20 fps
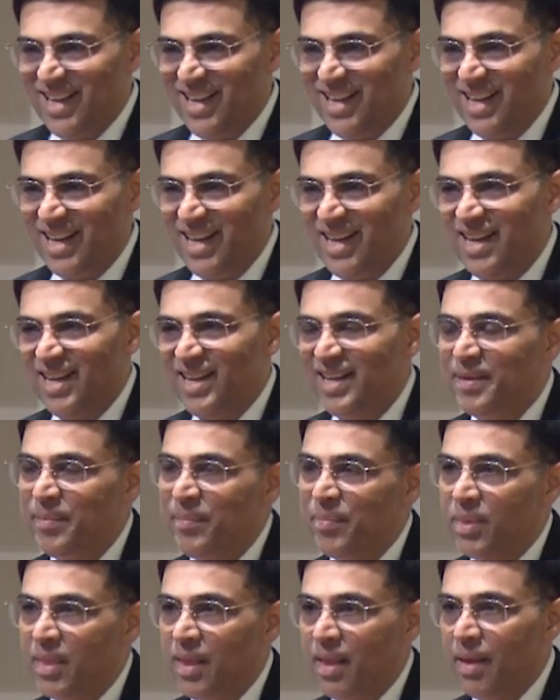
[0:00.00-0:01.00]

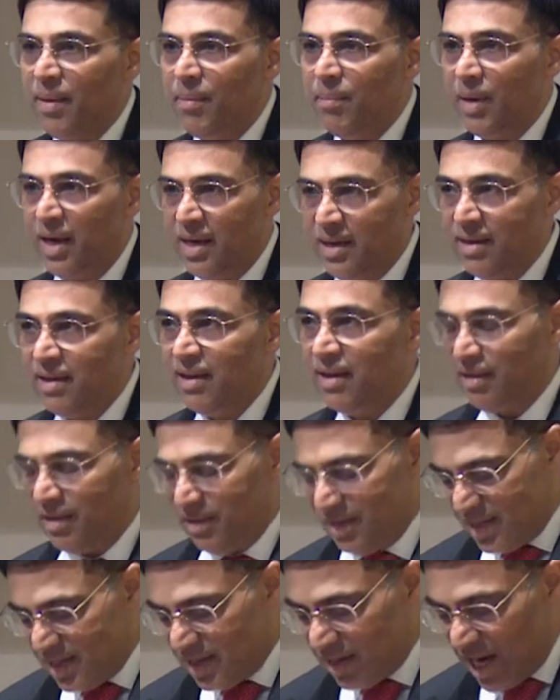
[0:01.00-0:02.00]
But
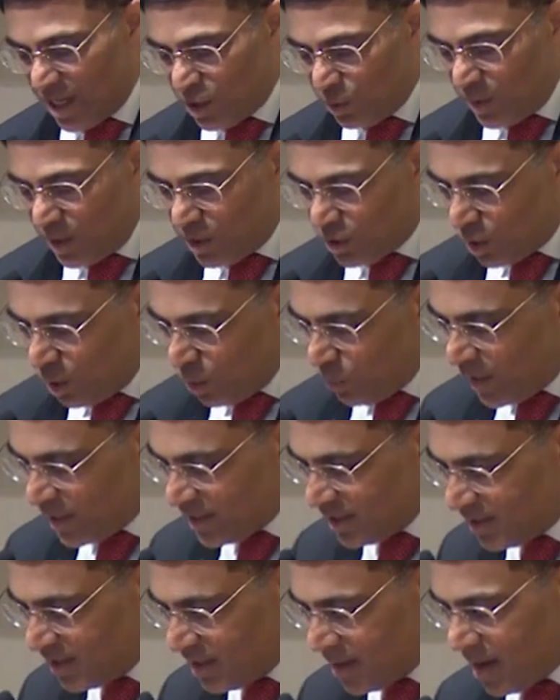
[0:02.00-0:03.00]
gradual is
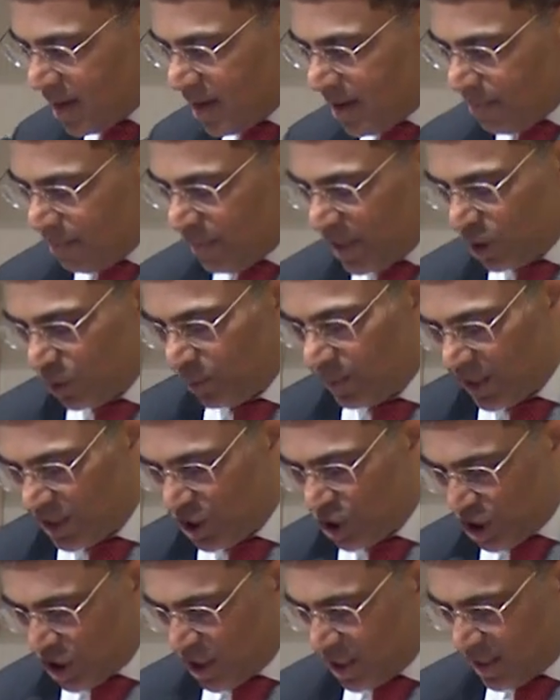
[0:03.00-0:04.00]
always much,
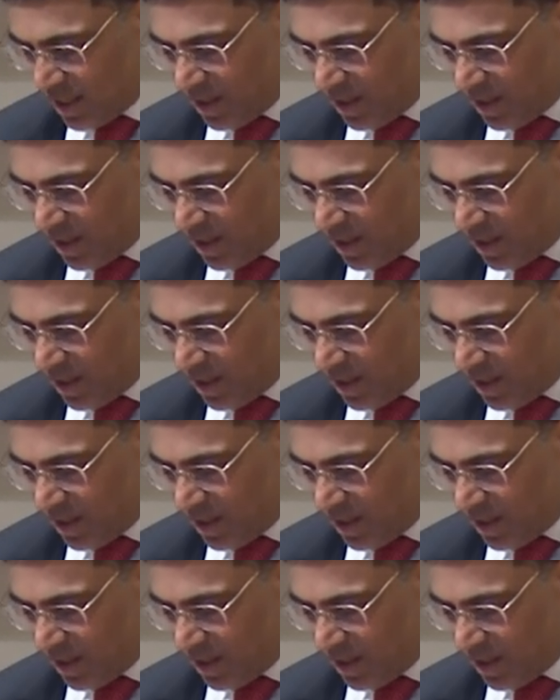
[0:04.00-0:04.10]
much